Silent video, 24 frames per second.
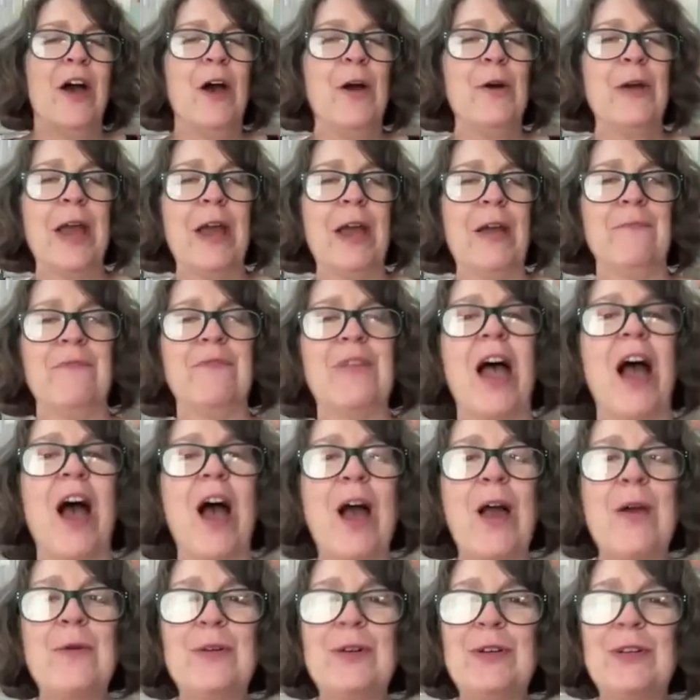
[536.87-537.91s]
Okay.
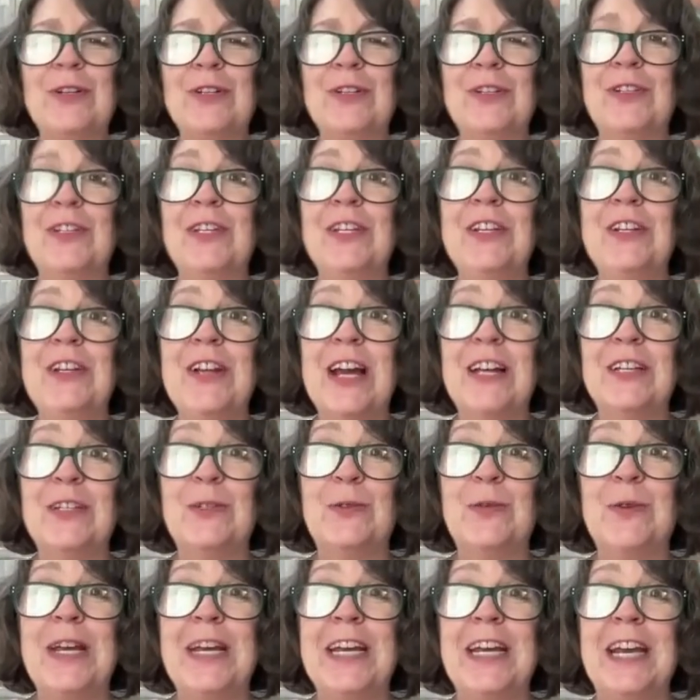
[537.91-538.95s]
I will see you
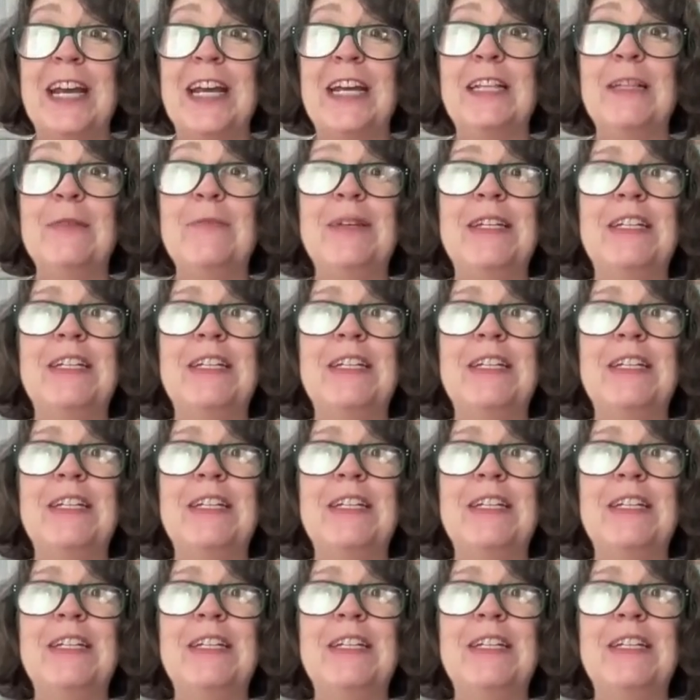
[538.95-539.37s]
next week. In the